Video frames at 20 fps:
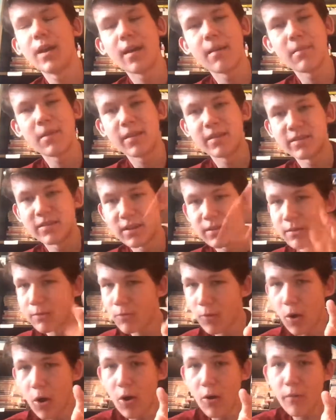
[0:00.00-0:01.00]
I mean, there's
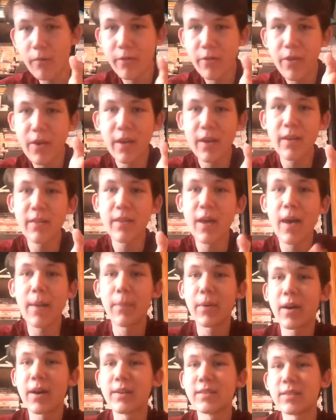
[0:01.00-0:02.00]
nothing wrong with thinking
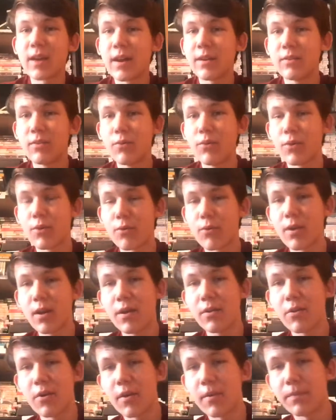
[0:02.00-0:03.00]
that because I do
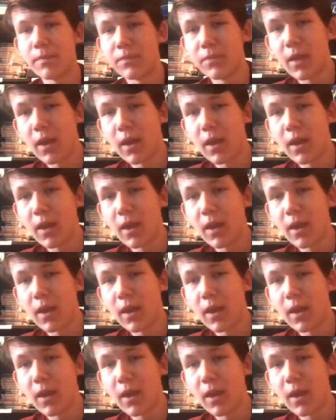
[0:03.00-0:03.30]
agree that